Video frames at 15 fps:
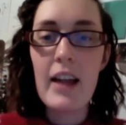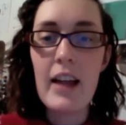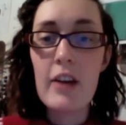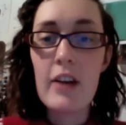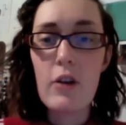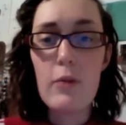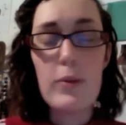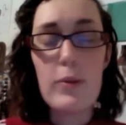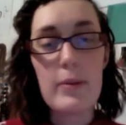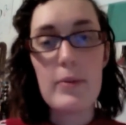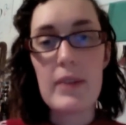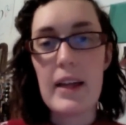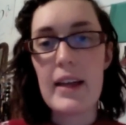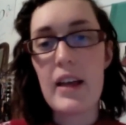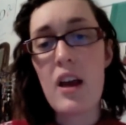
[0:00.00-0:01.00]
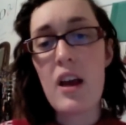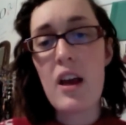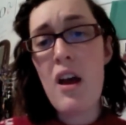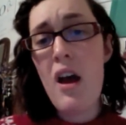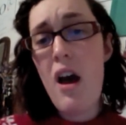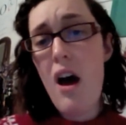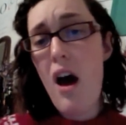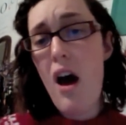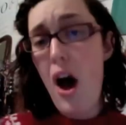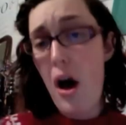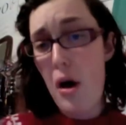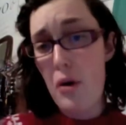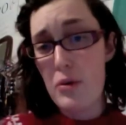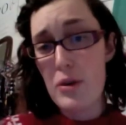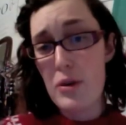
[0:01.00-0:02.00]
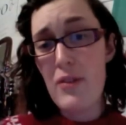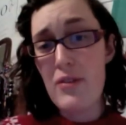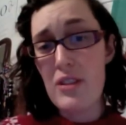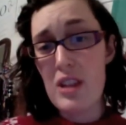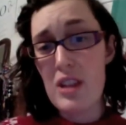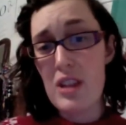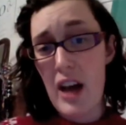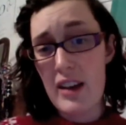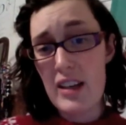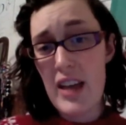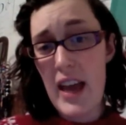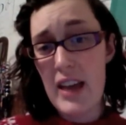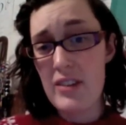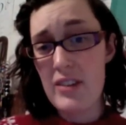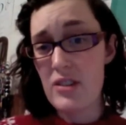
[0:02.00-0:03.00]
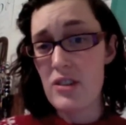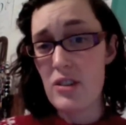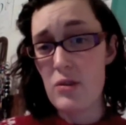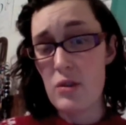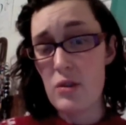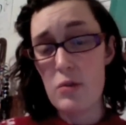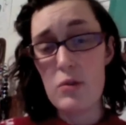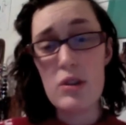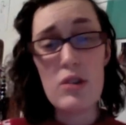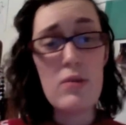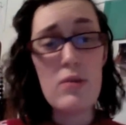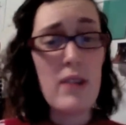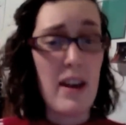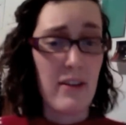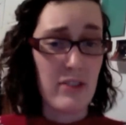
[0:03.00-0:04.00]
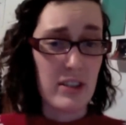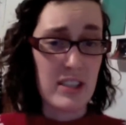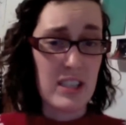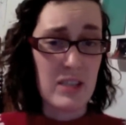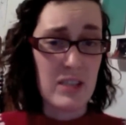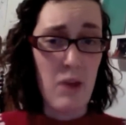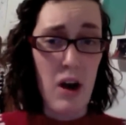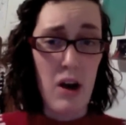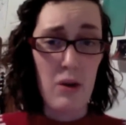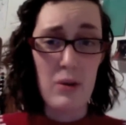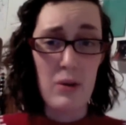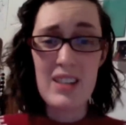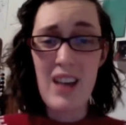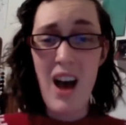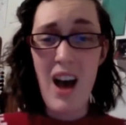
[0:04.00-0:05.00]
Nobody would be like, oh, you have lung cancer, do you? You never smoked.